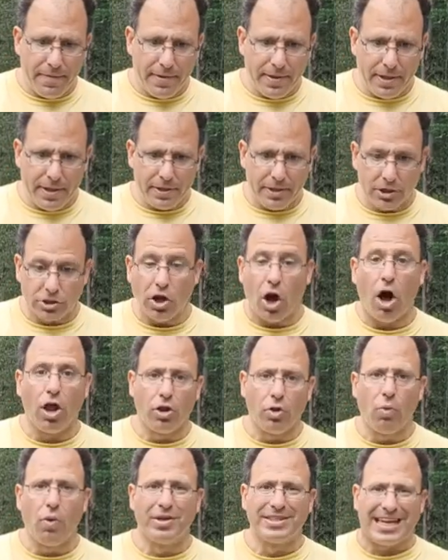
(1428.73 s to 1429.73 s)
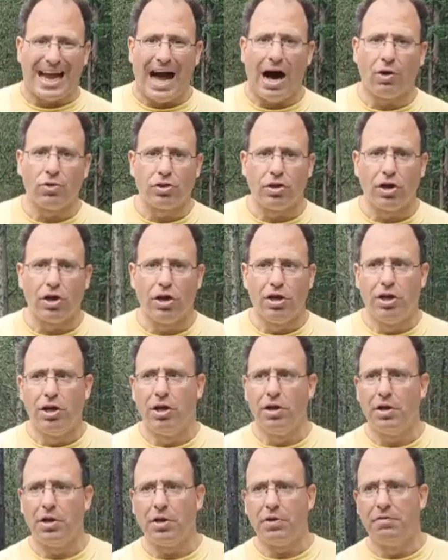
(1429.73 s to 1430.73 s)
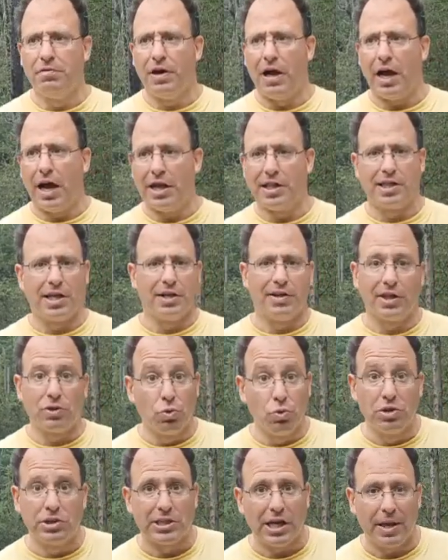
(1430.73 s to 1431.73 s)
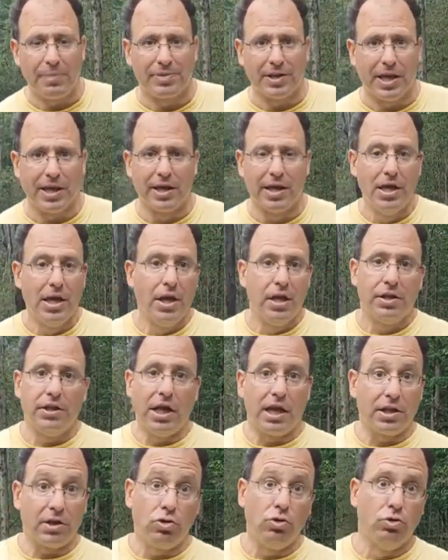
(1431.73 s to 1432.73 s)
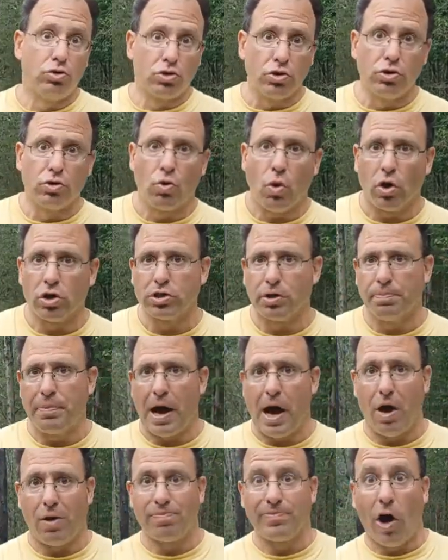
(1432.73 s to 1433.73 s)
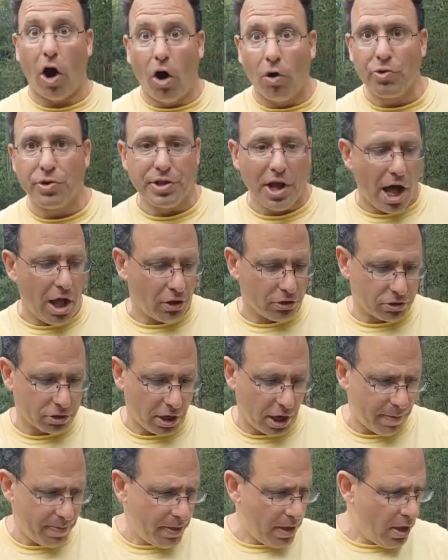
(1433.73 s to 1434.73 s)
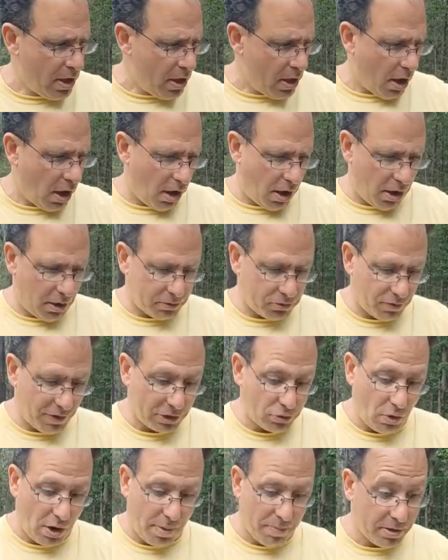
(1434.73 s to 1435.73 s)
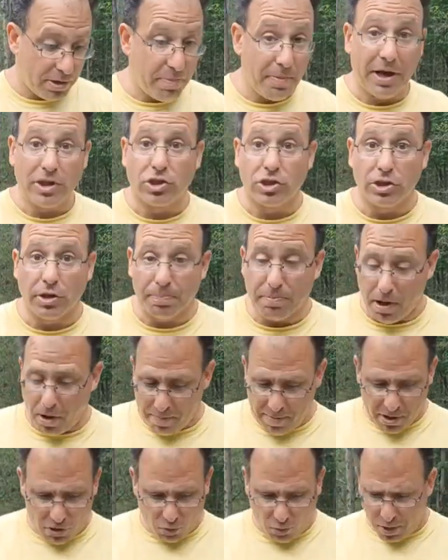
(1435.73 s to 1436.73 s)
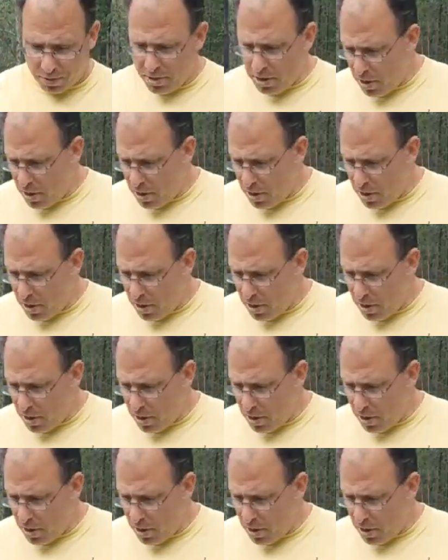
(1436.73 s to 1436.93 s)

There's other ones out there that I think that do the same thing that usually cost about $100. Okay, so that's why I'm going to mention the Palmetto one.